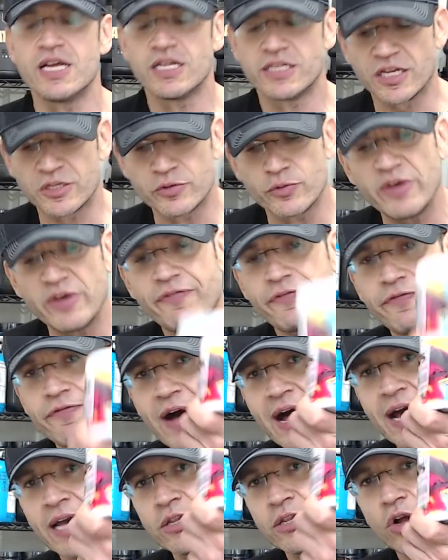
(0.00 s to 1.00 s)
that we
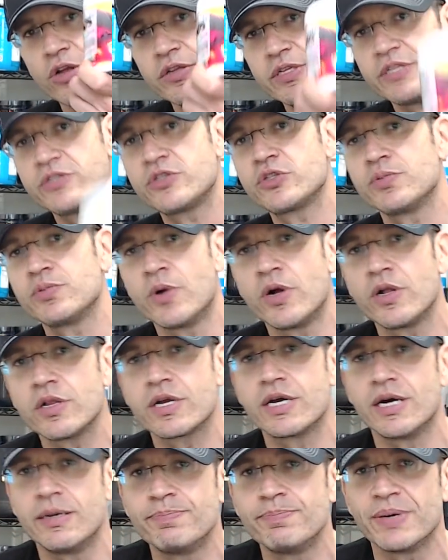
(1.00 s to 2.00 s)
find all these small
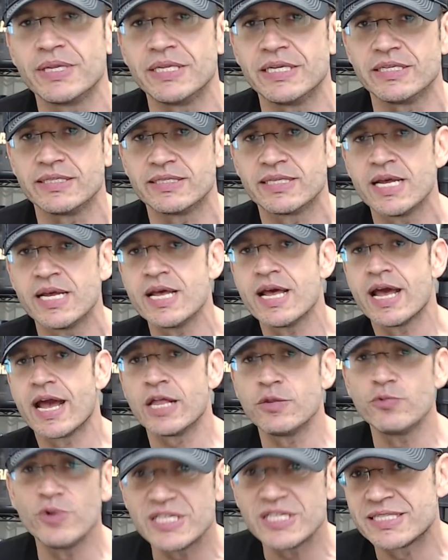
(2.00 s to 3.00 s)
companies
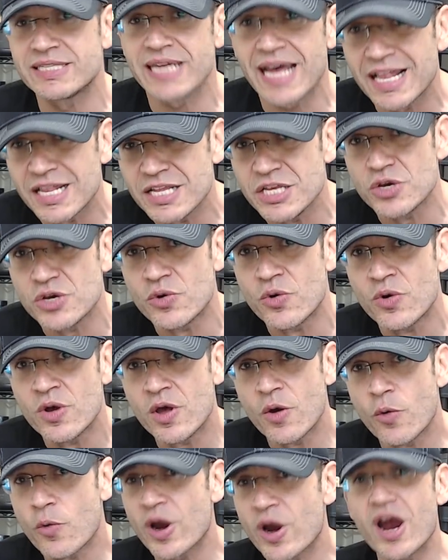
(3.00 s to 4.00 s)
and we tell you
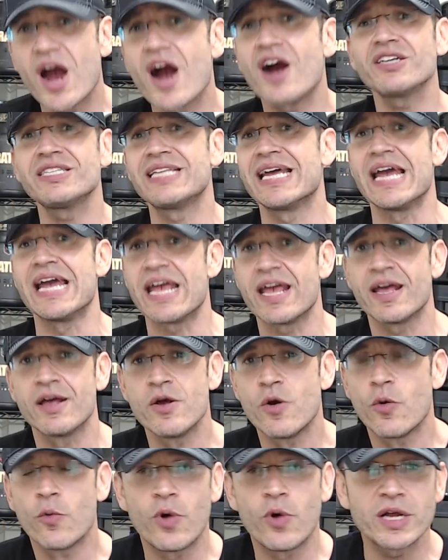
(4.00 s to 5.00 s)
where are they?
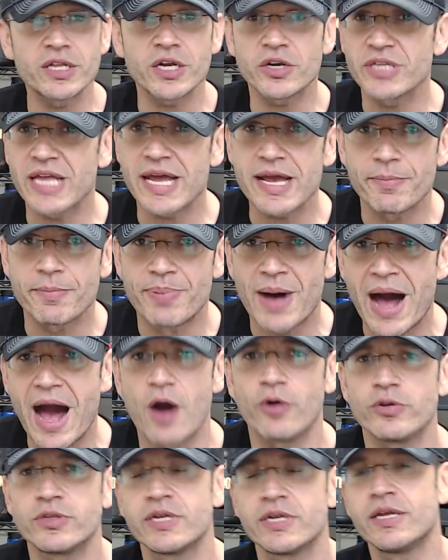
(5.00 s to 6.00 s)
What are they
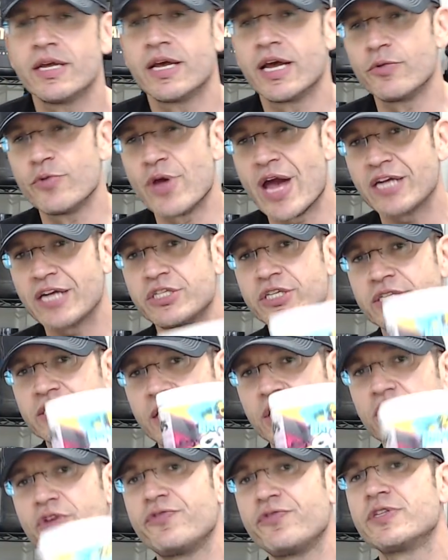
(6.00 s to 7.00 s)
about? And we actually
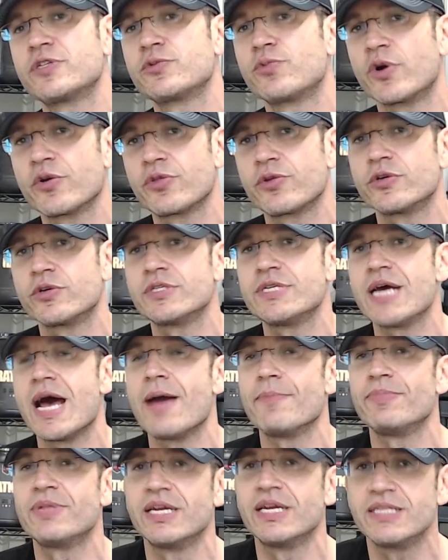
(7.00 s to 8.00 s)
tell you if it's worth your
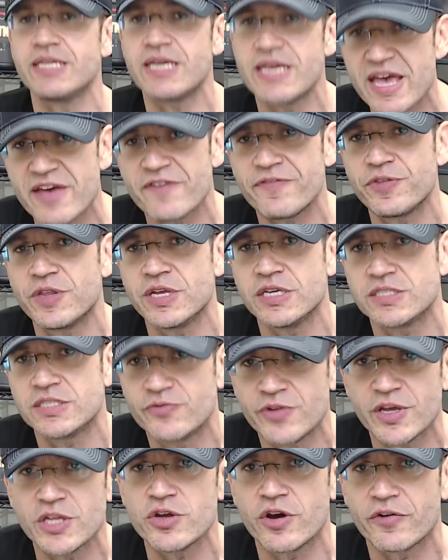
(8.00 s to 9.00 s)
time, then give this
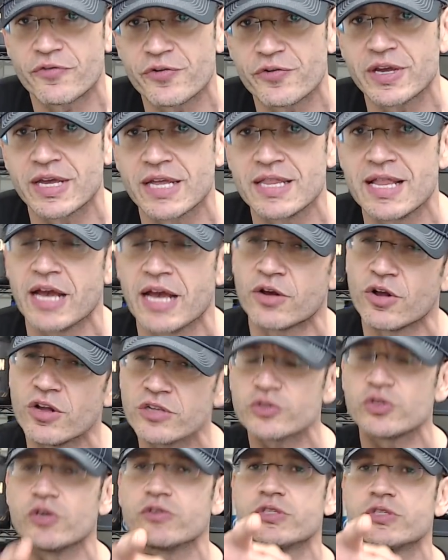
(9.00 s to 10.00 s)
video a freaking like.
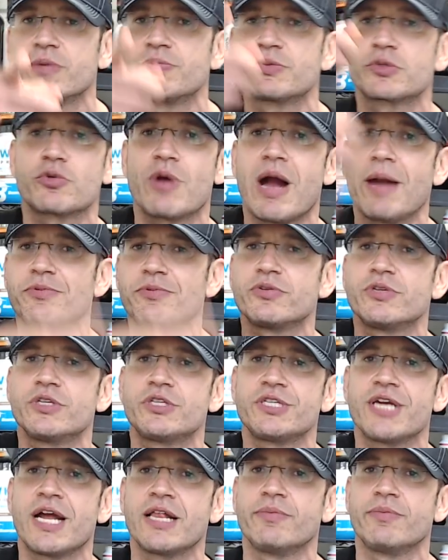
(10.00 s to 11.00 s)
Also subscribe to the
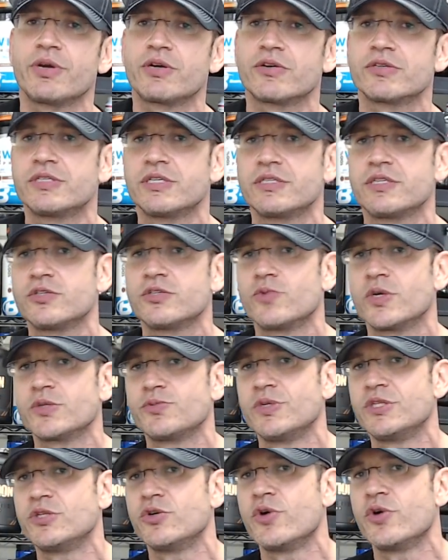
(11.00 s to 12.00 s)
channel because this is what
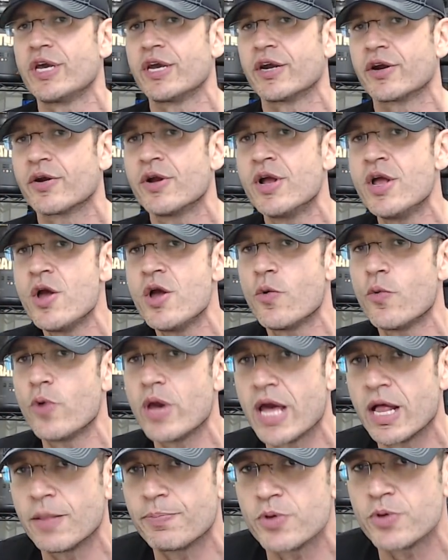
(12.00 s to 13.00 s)
we do here. We
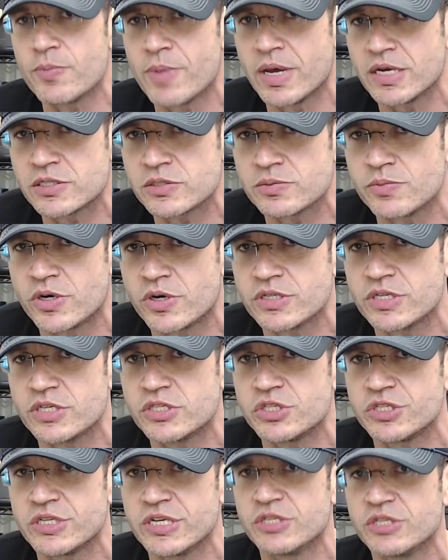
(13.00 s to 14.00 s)
help you make smart
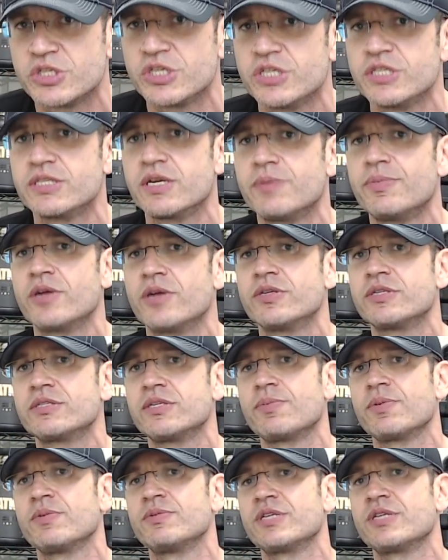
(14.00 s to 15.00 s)
decisions about the
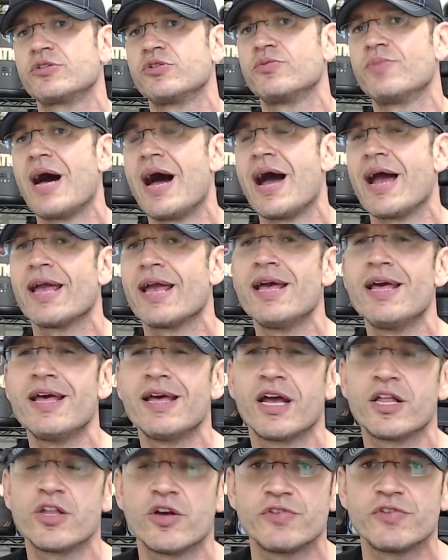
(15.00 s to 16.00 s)
supplements that you buy.
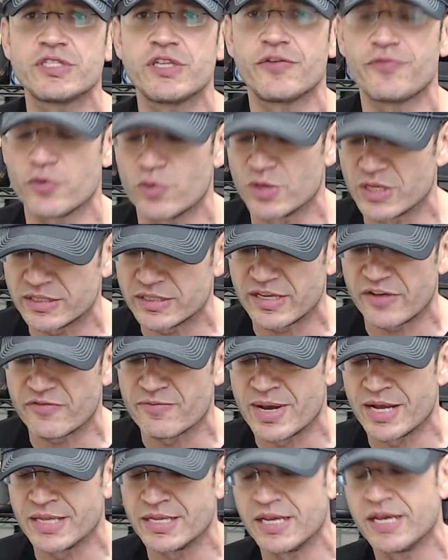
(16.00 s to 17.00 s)
And obviously if you want to save
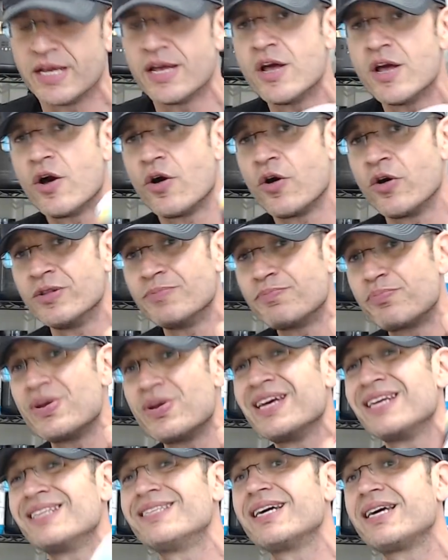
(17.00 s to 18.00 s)
money on
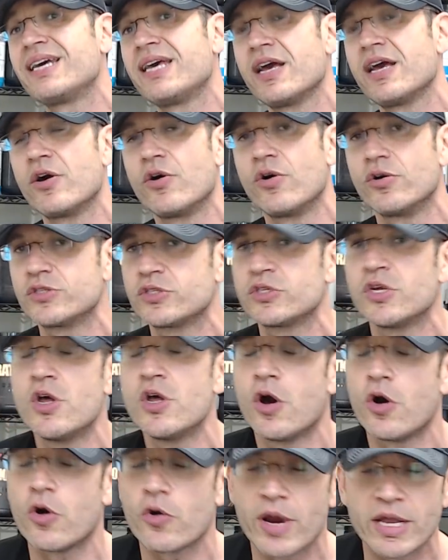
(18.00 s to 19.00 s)
Bring the Chaos
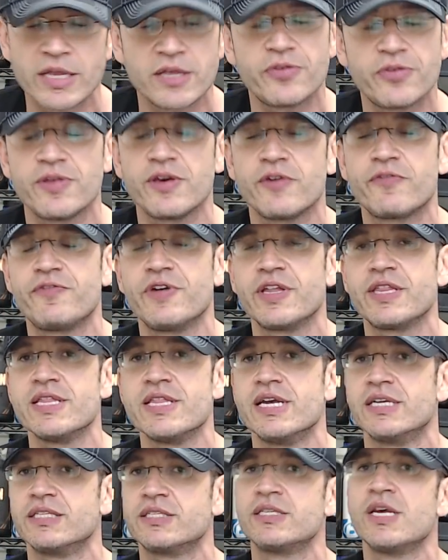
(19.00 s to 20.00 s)
or anything
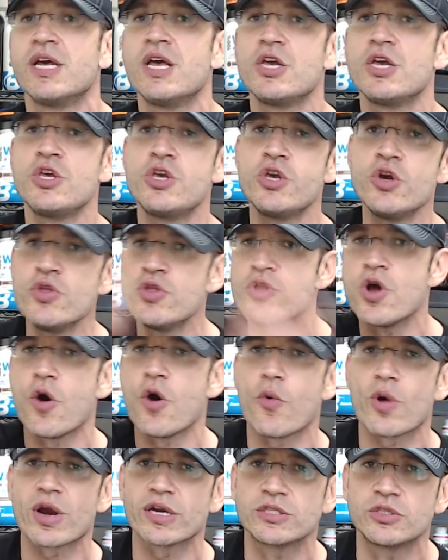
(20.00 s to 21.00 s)
fitness, you know
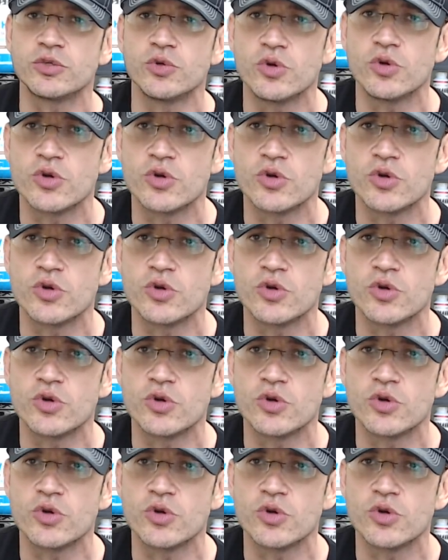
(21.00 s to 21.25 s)
where to